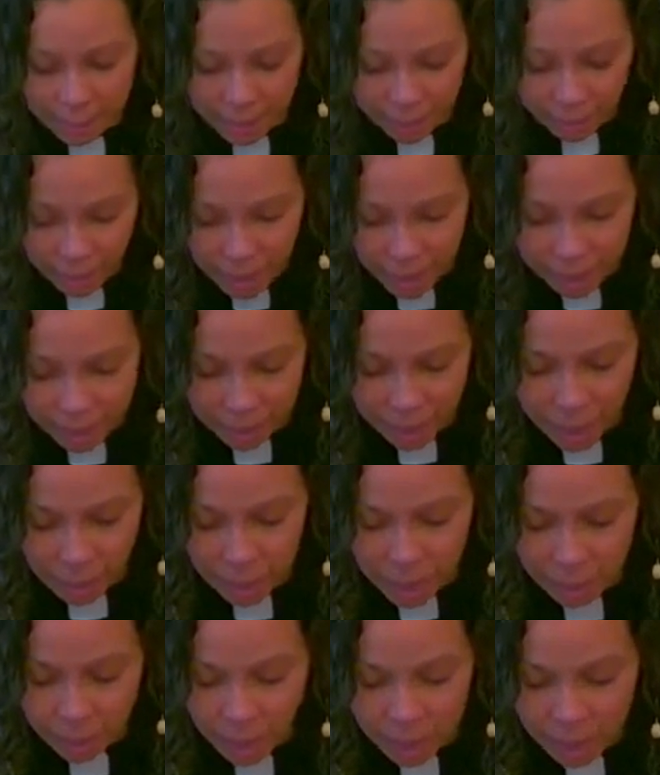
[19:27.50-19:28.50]
and He has given
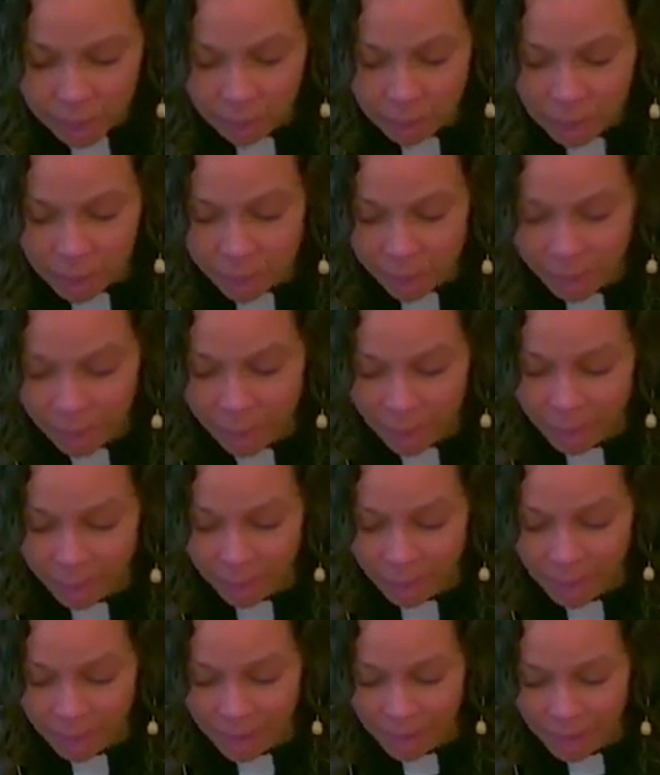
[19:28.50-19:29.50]
us that
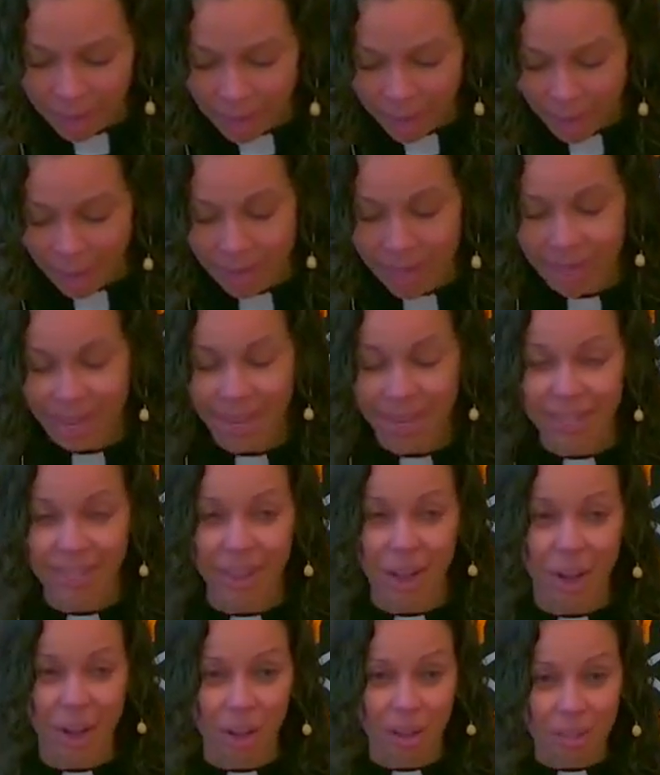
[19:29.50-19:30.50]
responsibility, and
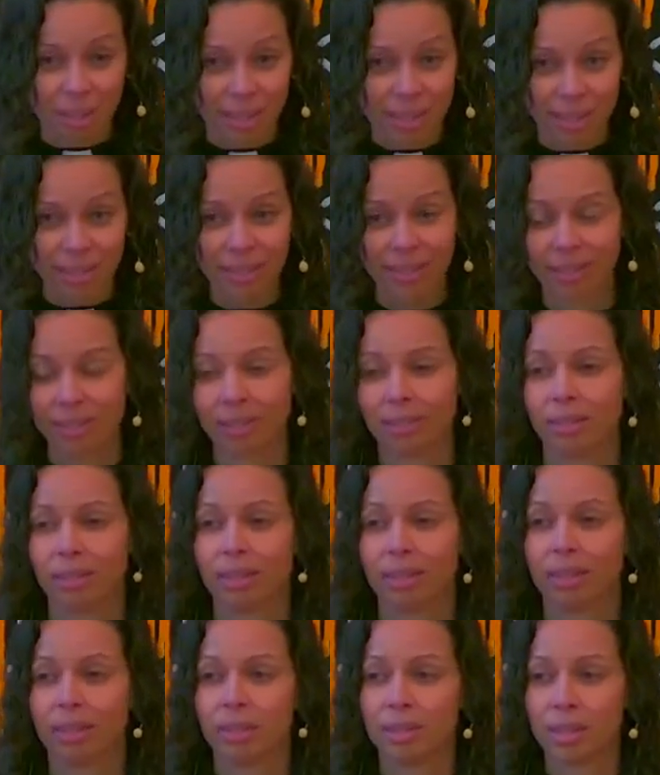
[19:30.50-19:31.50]
then He has called us
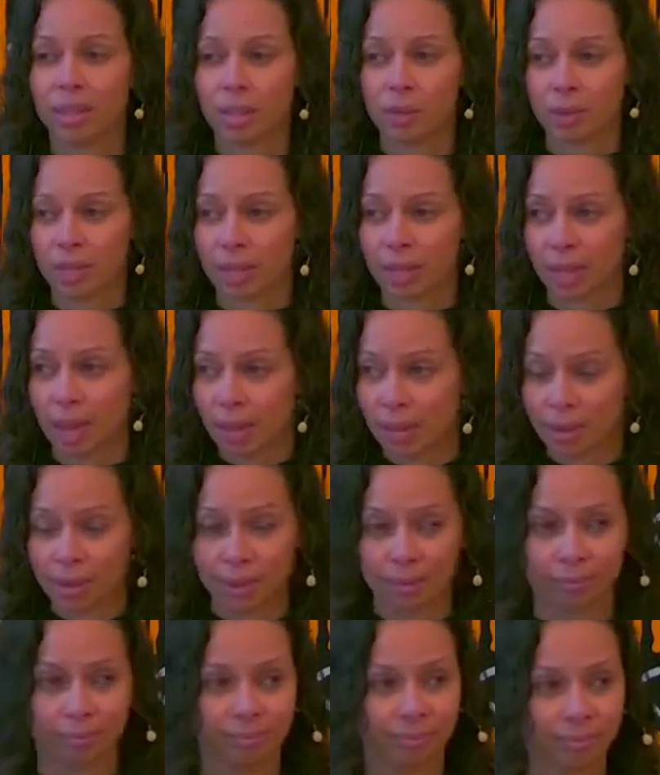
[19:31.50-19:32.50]
to do it
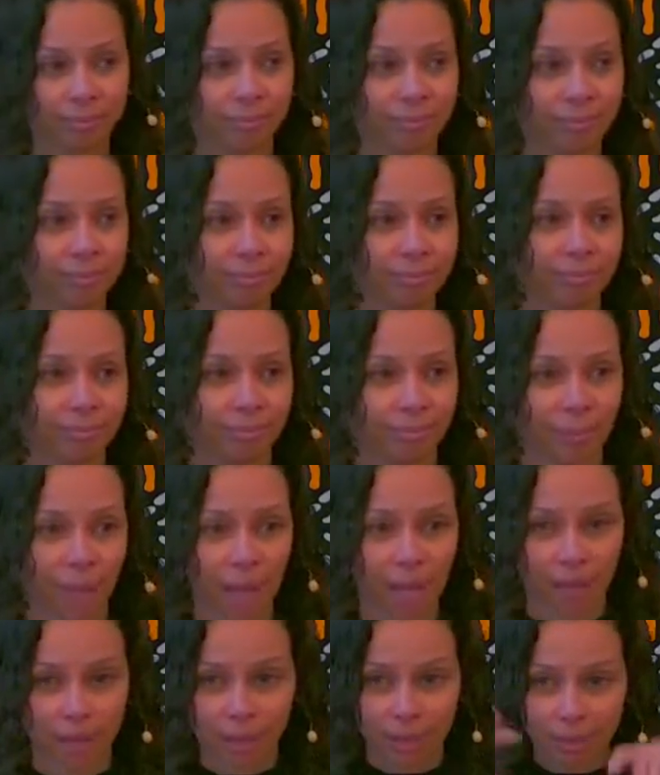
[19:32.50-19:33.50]
together,
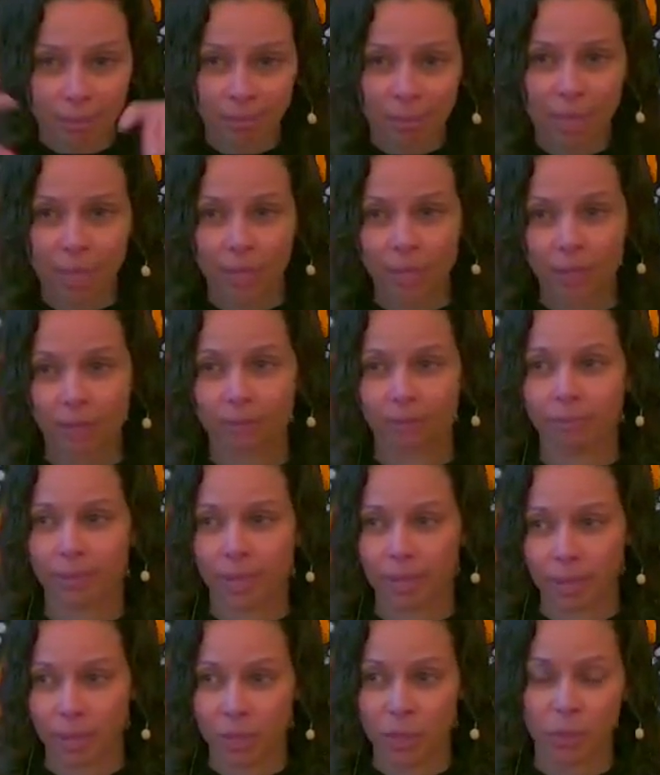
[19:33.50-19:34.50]
us
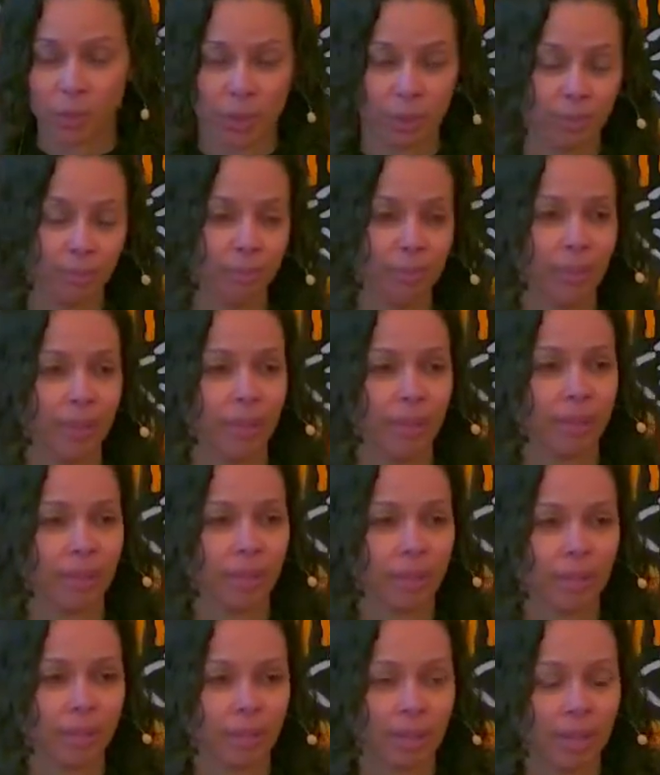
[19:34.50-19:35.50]
here in this room.
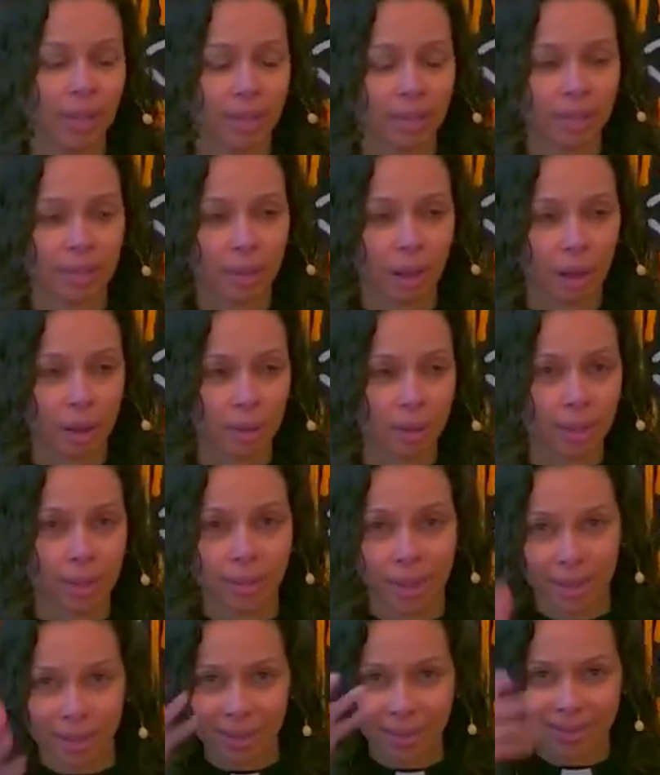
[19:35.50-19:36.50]
He has
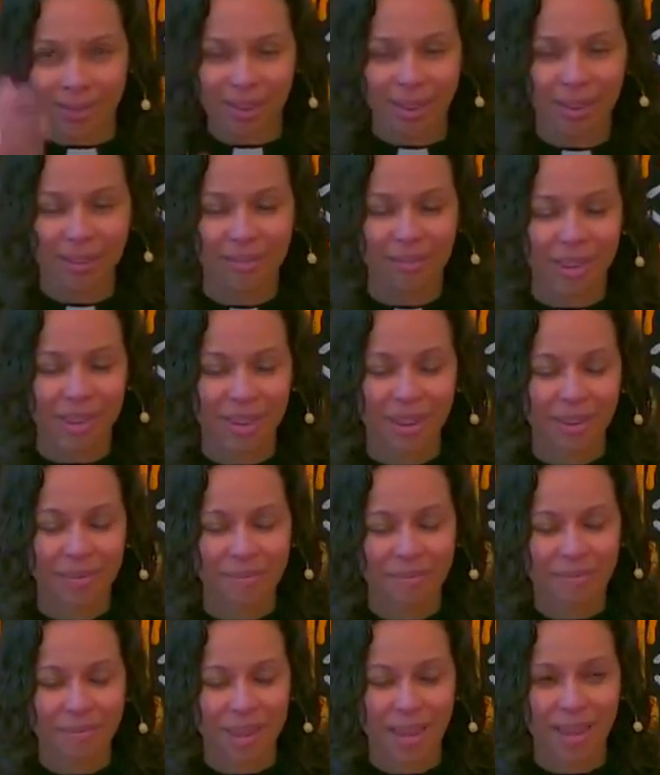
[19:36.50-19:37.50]
called us in on
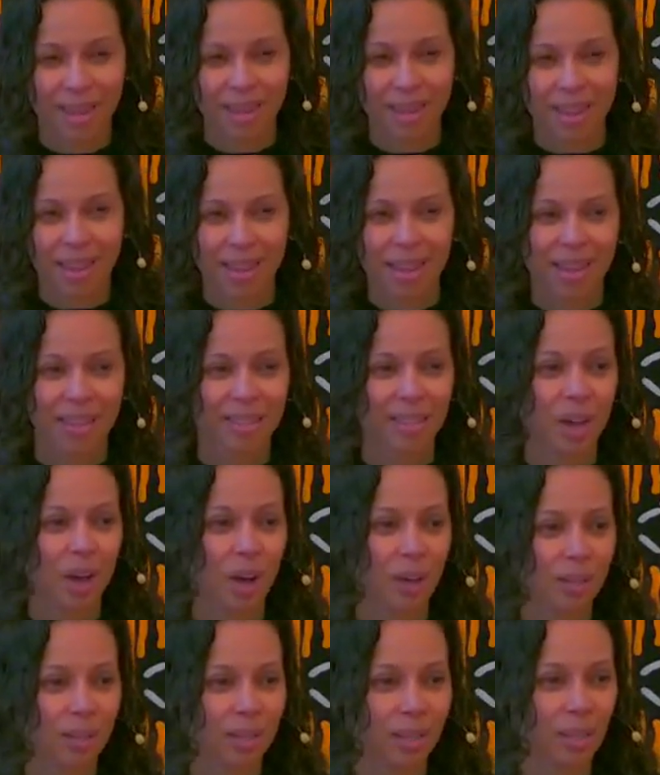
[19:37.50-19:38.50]
video.
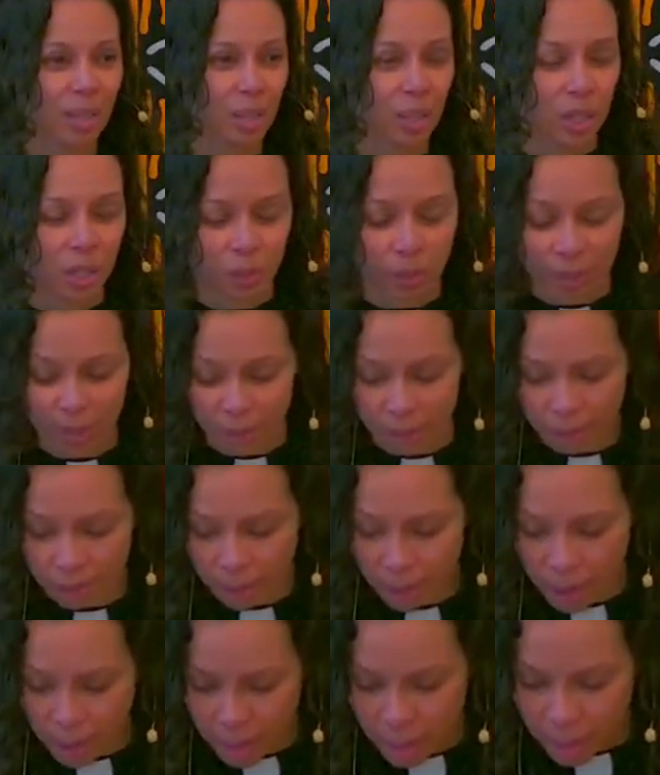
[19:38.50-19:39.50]
He has called us to
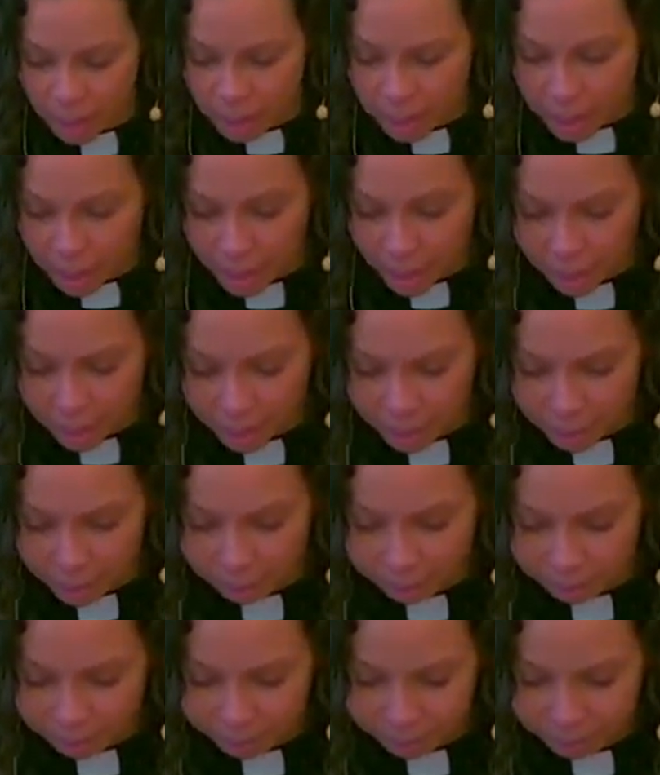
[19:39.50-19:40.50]
do it
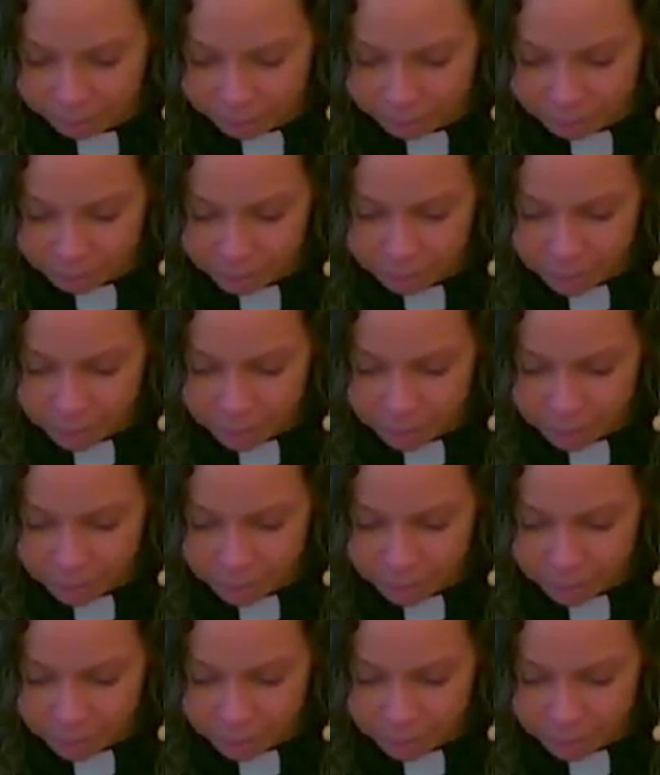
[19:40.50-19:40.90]
together.